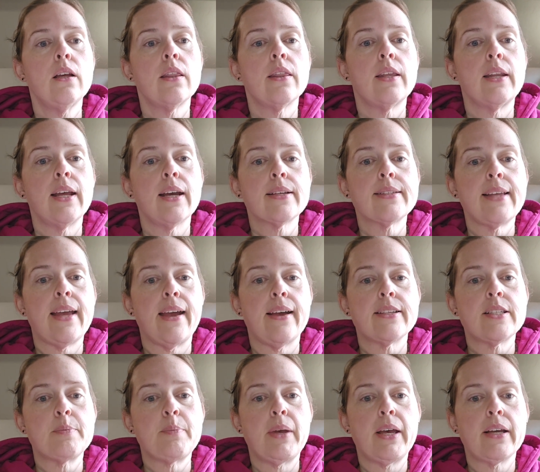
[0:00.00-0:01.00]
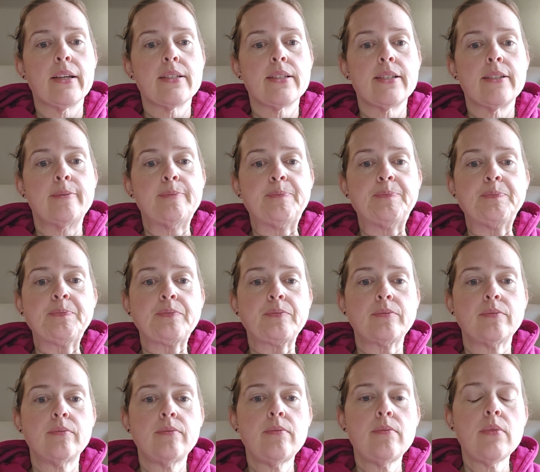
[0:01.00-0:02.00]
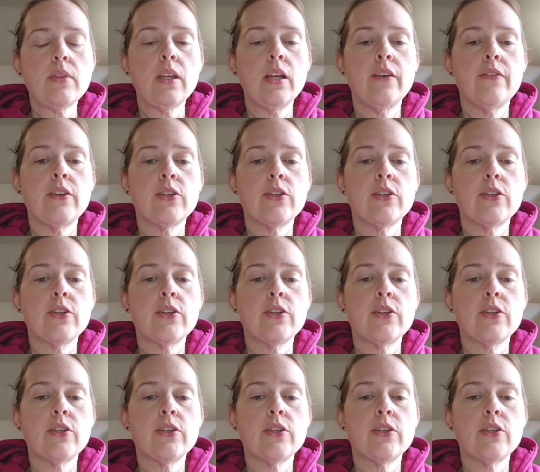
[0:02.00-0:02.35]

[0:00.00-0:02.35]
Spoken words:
The next aspect of